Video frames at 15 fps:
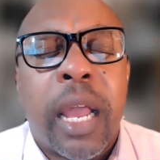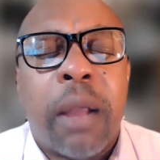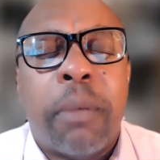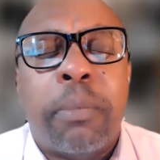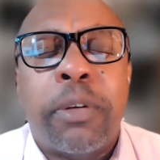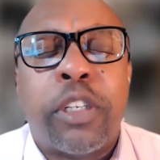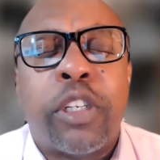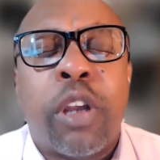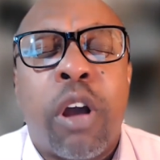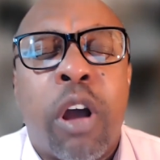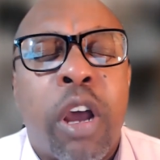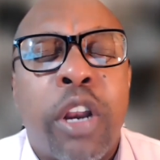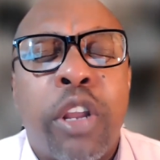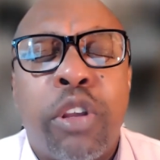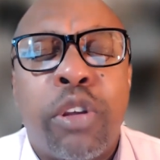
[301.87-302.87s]
Help us to
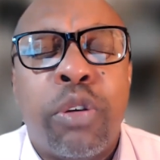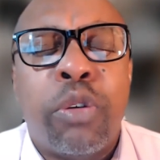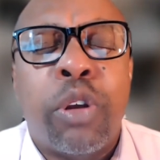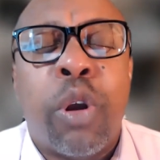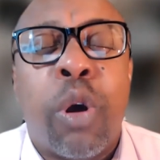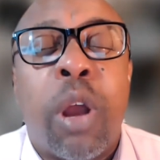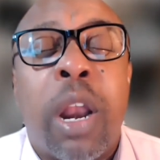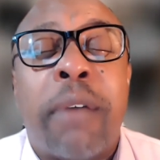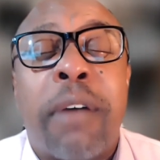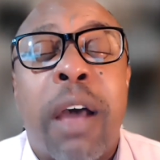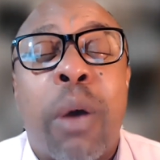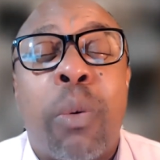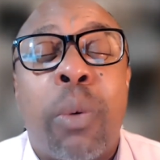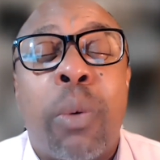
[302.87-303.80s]
honor you in all of our